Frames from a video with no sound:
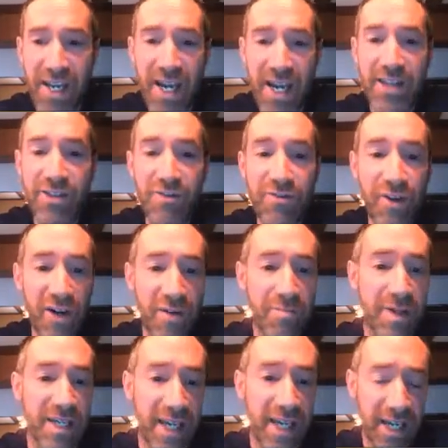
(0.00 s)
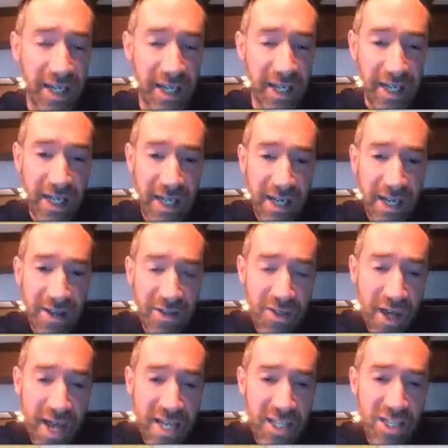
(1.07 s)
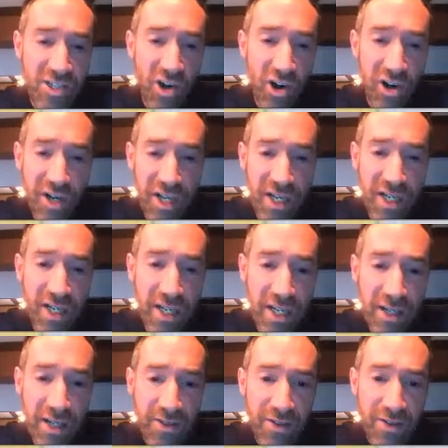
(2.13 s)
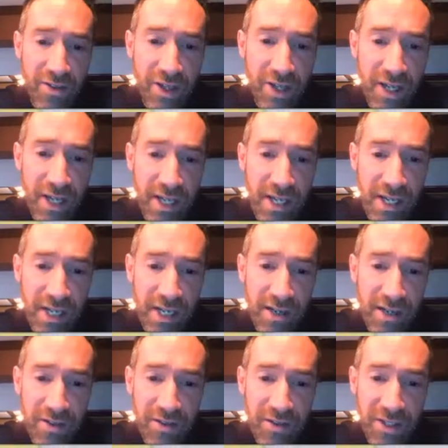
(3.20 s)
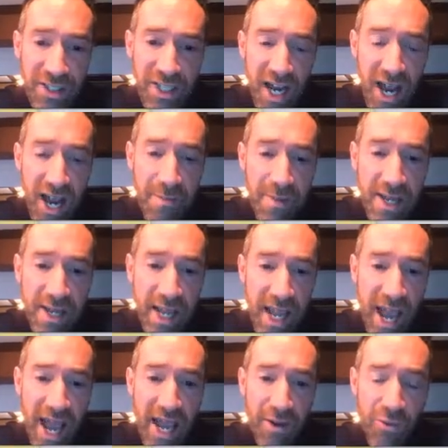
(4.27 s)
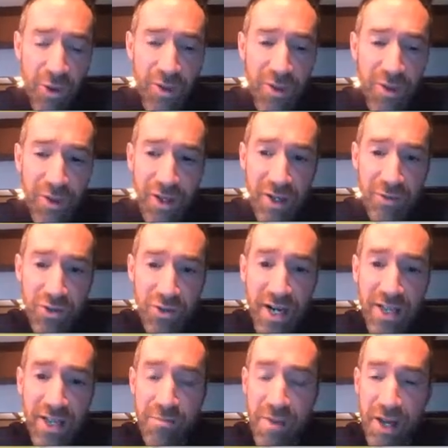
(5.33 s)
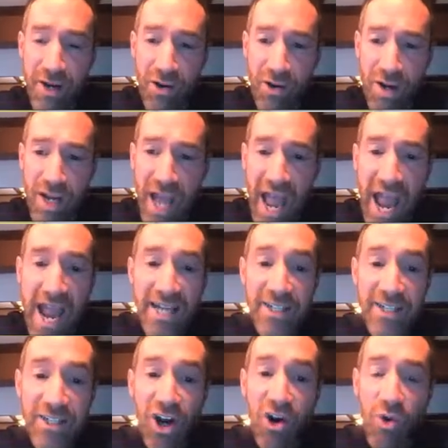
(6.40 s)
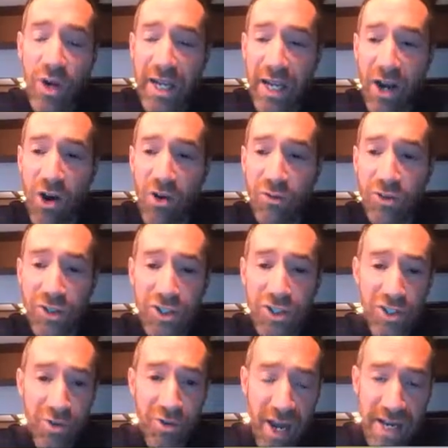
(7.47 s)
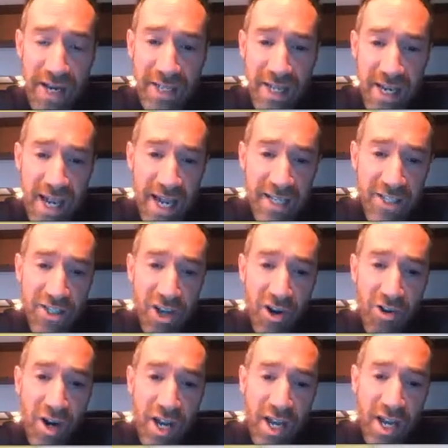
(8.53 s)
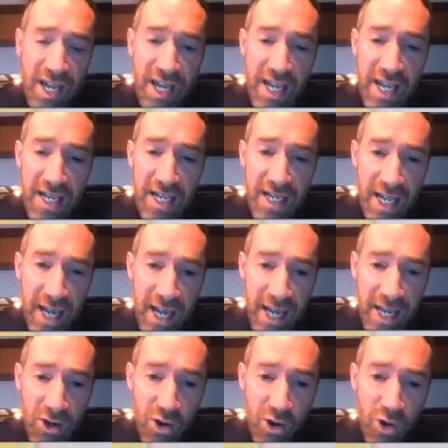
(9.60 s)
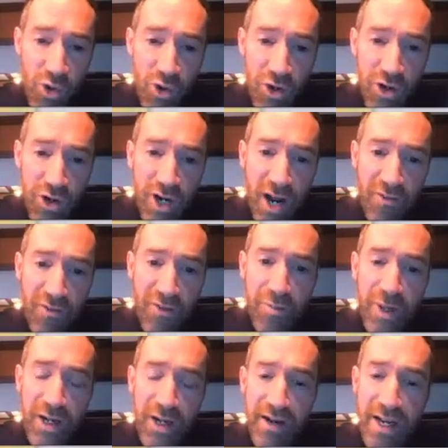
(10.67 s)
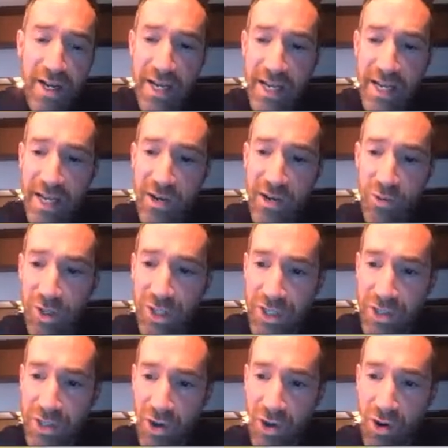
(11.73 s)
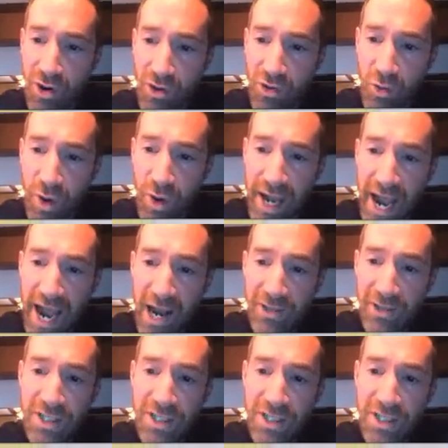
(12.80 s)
At the very beginning, they started the timing at when the thing was right in the middle and going over to the right. And so in a quarter of a period, it was all the way out